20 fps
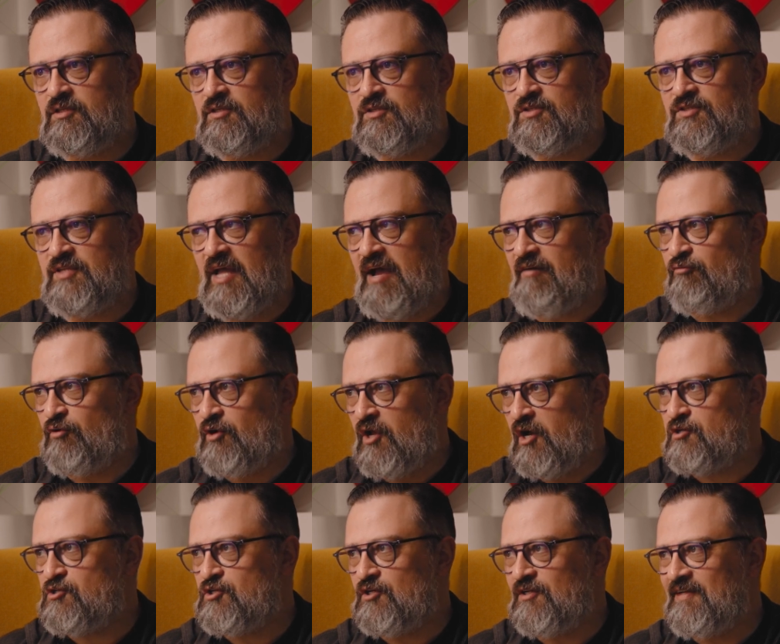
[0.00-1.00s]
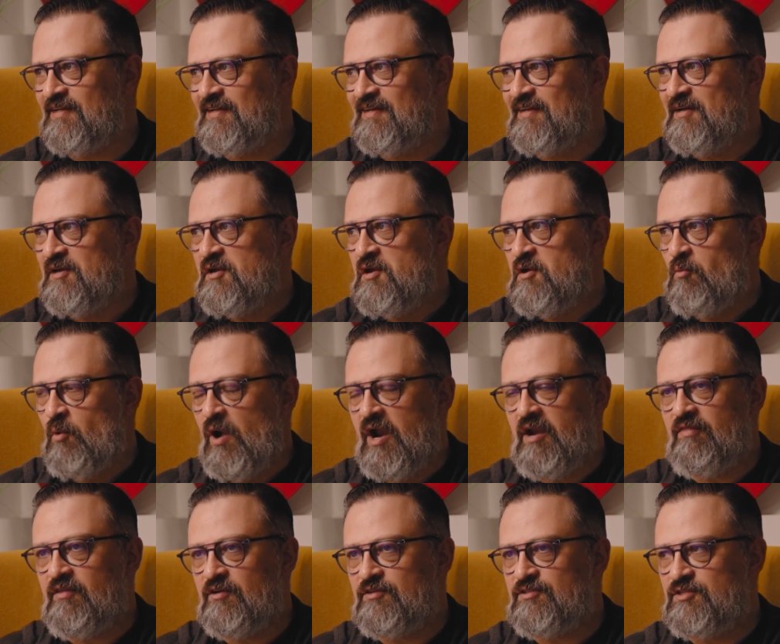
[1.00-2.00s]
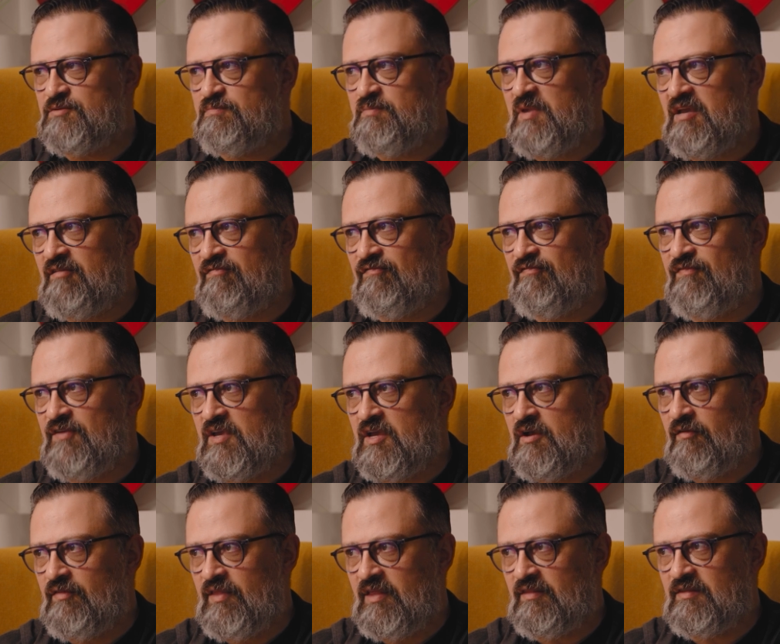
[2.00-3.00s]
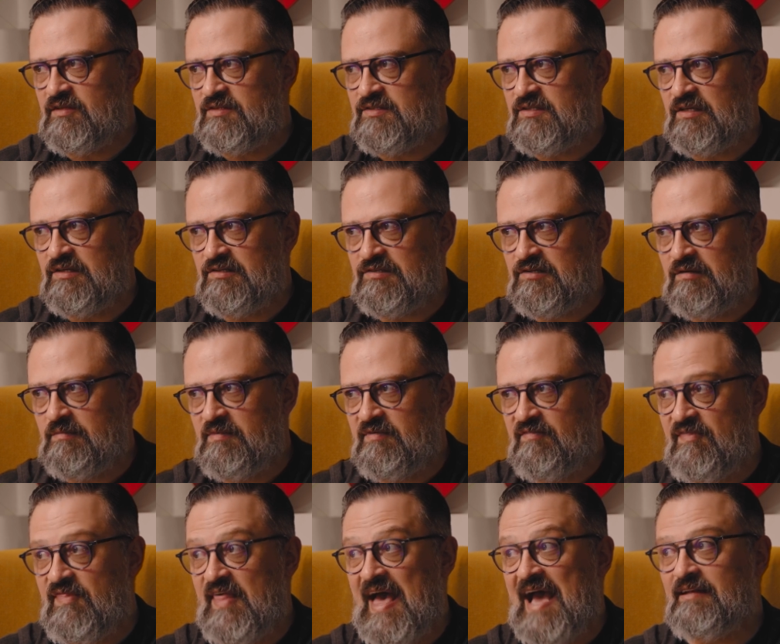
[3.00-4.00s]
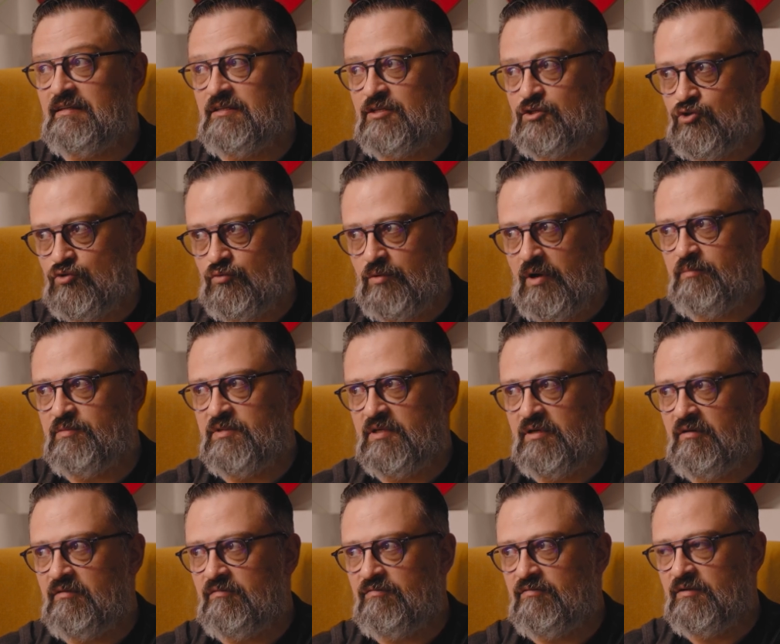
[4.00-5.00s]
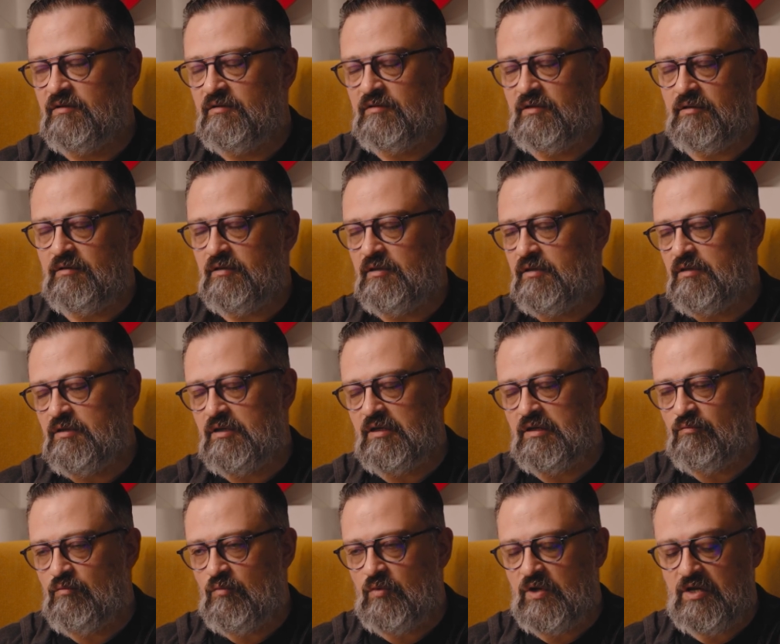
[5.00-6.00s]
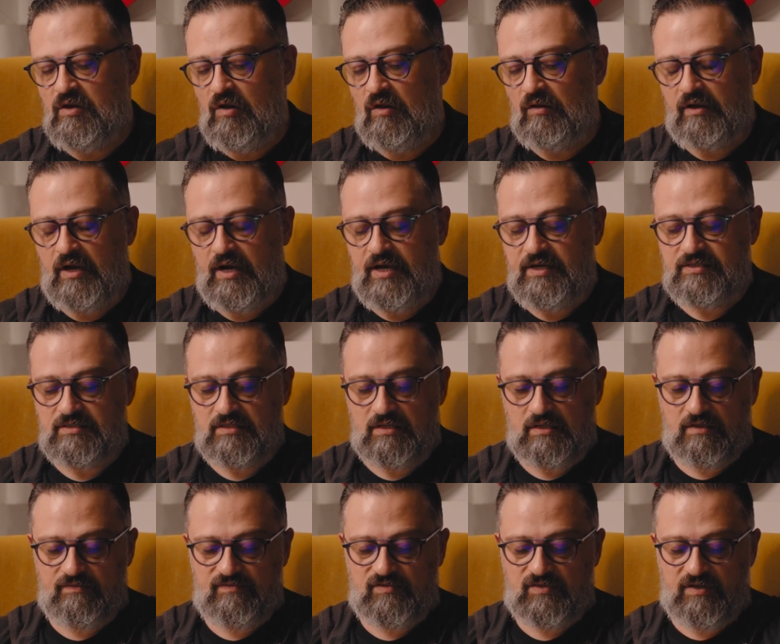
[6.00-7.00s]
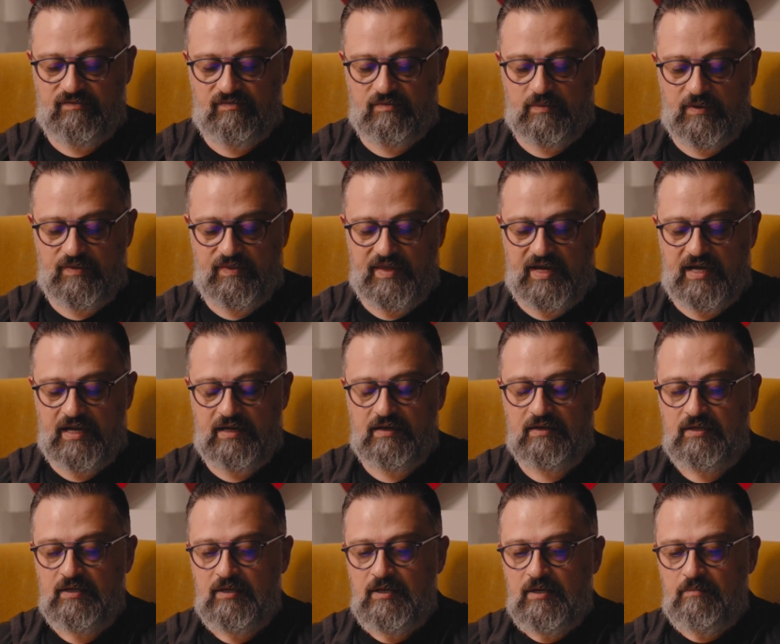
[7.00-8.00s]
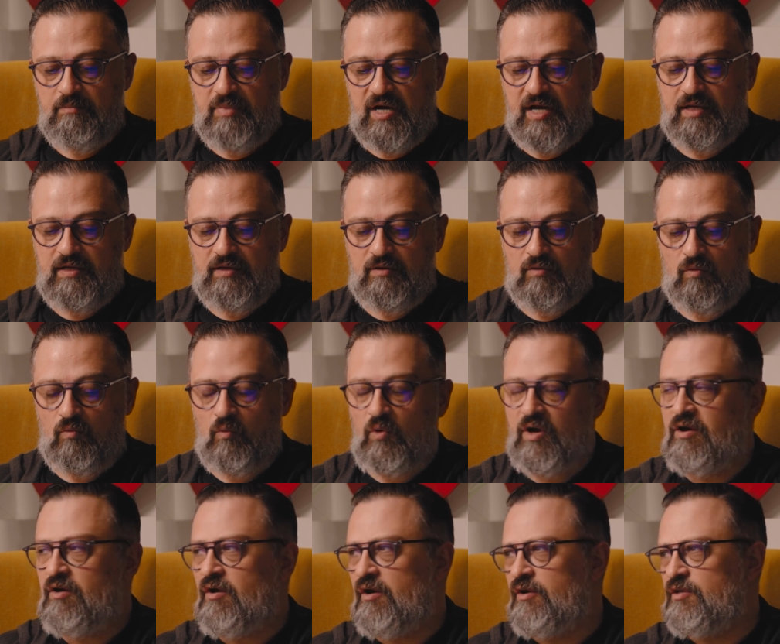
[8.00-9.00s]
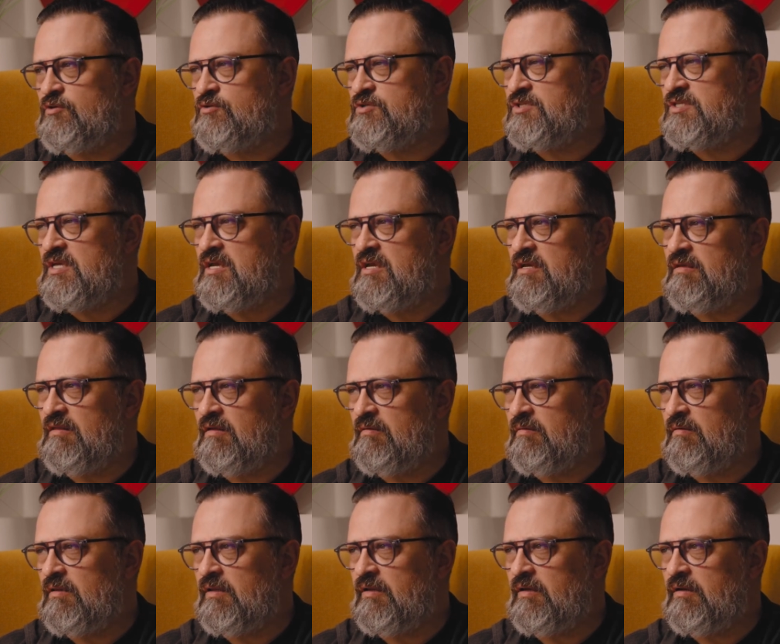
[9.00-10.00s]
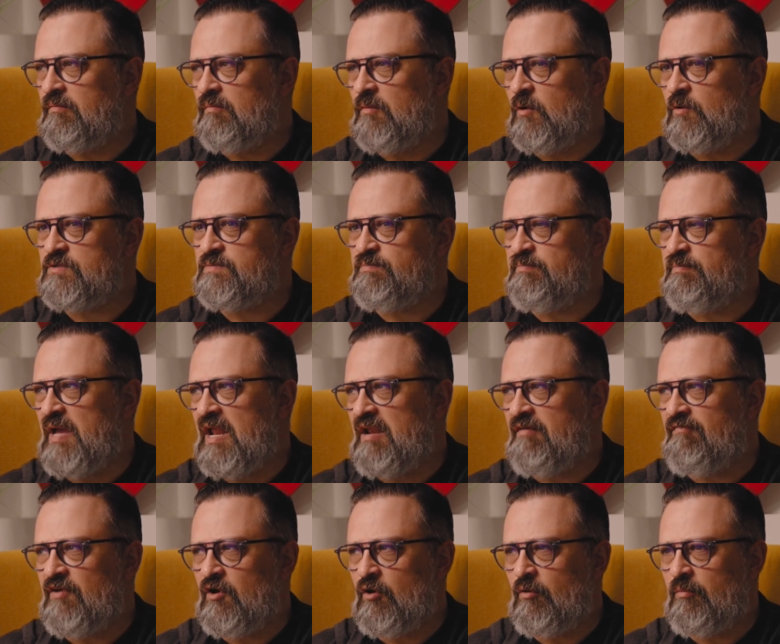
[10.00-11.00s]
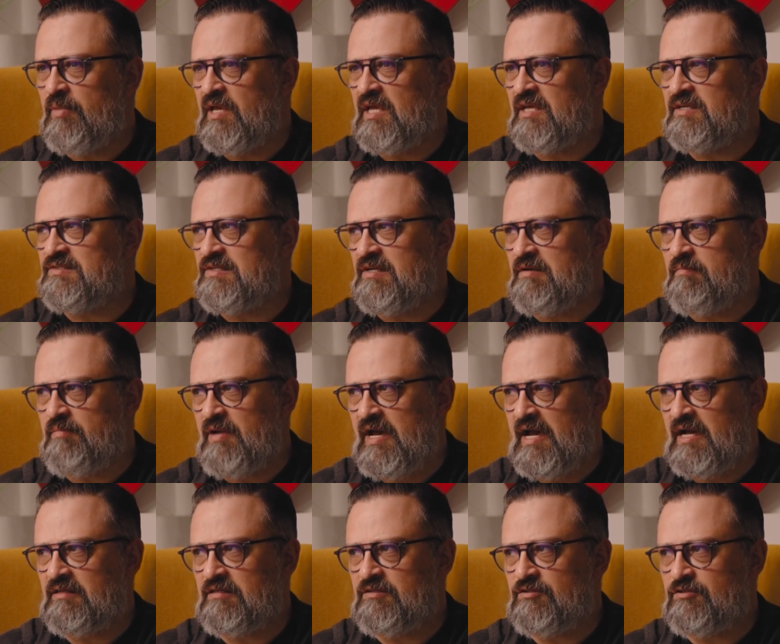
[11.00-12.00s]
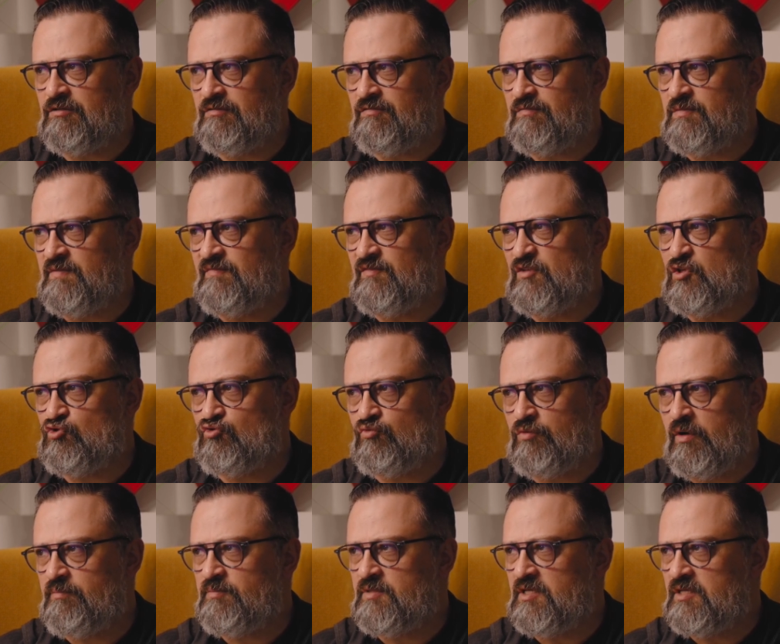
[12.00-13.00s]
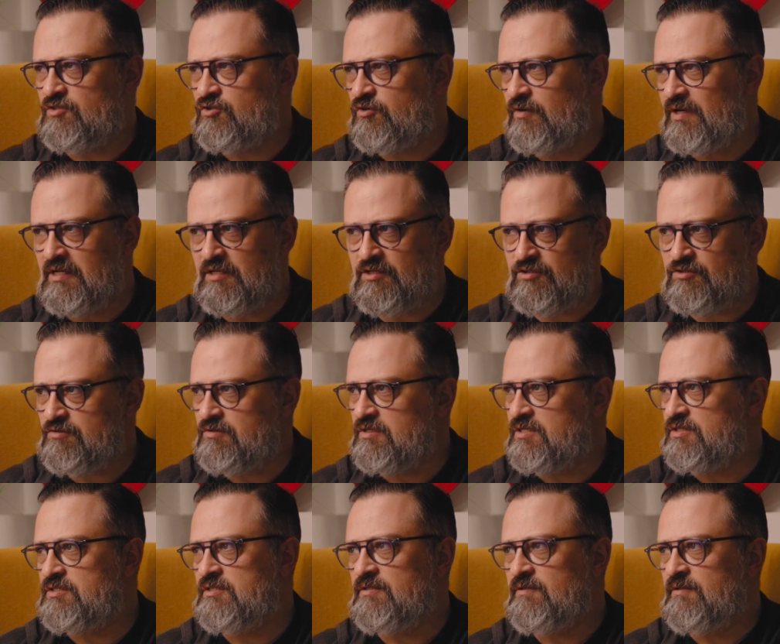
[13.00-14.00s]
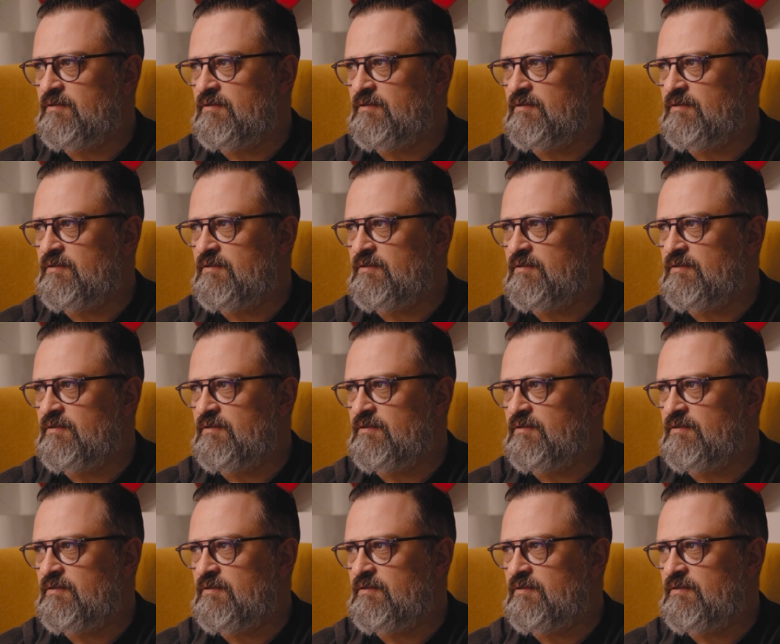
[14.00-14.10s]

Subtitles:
staff reduction, right? And there's this big fear that this thing is going to be that disruptive. And you can read all kinds of stuff about that. But where are you seeing the most benefit or biggest impact in terms of disruptants or industries?